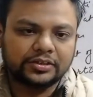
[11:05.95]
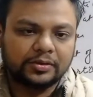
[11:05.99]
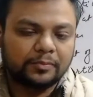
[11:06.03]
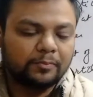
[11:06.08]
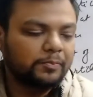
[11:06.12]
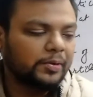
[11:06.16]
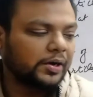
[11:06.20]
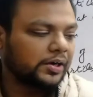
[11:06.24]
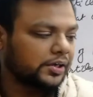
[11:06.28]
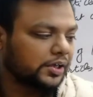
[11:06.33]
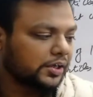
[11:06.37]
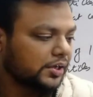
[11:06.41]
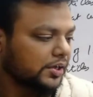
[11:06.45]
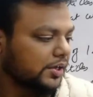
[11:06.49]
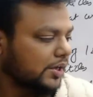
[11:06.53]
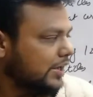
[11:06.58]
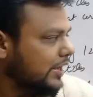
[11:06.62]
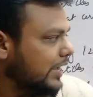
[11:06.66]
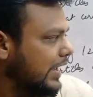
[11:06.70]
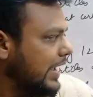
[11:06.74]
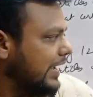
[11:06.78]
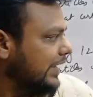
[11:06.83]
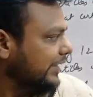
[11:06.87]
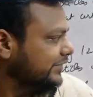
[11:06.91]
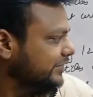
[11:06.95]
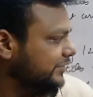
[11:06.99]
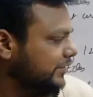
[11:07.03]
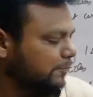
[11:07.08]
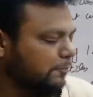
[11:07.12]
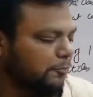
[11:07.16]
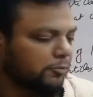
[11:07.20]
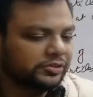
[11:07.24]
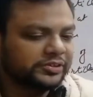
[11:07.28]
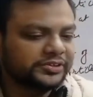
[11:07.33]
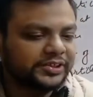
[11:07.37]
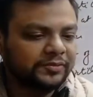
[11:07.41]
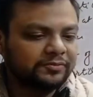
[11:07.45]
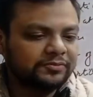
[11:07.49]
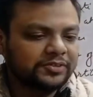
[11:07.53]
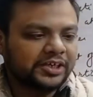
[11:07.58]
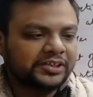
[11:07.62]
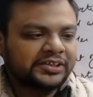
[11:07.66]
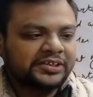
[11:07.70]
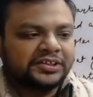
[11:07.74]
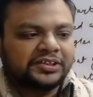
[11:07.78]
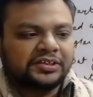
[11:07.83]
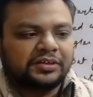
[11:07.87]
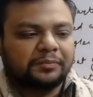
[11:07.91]
But as the positive
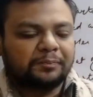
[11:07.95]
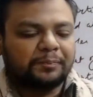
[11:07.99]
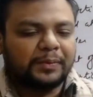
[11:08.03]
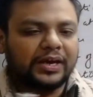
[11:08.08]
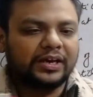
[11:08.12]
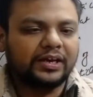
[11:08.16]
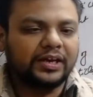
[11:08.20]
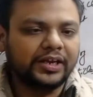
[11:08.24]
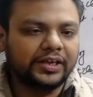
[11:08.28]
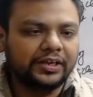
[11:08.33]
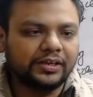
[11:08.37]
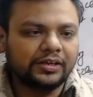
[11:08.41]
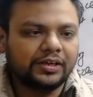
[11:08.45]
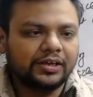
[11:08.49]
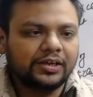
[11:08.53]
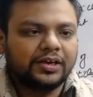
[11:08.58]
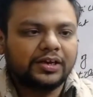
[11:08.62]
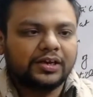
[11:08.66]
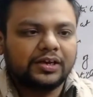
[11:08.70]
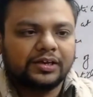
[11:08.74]
charge is repelling,